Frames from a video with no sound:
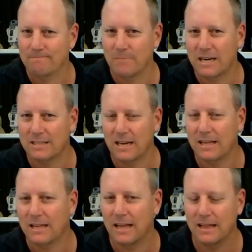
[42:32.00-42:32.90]
makes
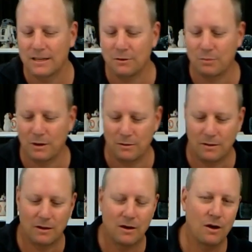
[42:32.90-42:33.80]
it a little bit
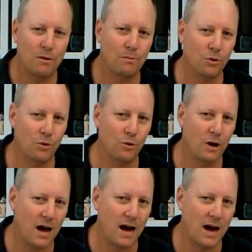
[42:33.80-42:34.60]
more